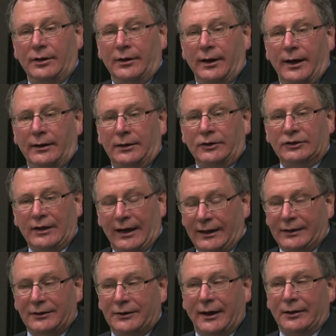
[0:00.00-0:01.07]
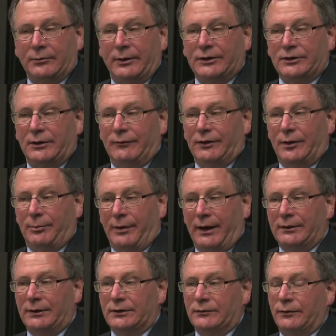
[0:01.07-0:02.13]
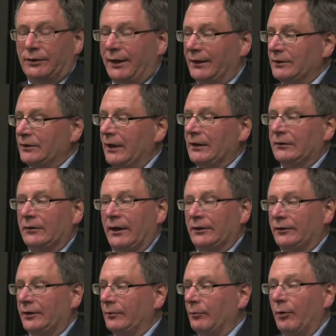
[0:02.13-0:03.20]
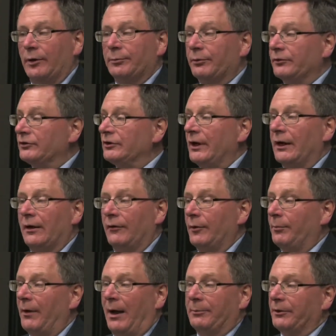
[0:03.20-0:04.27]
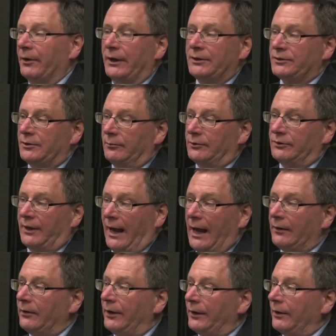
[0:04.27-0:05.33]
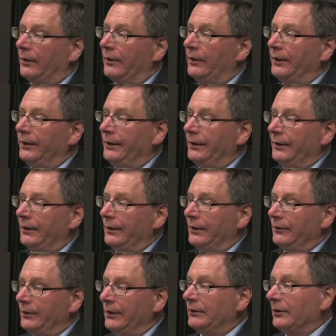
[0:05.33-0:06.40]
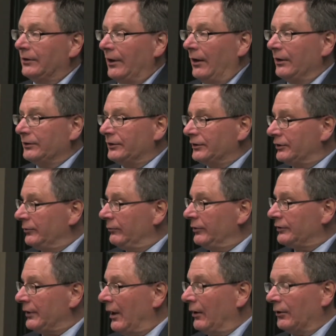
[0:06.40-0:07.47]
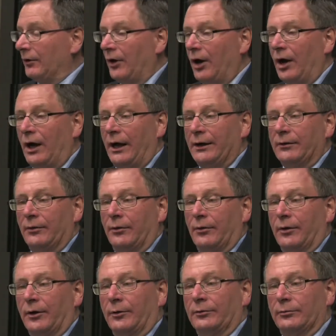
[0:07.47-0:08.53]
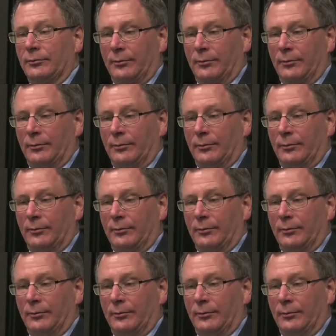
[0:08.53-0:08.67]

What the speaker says: At the signing of the Declaration of Independence for the United States, less than 1% of the population was Catholic. Indeed, Catholicism was outlawed or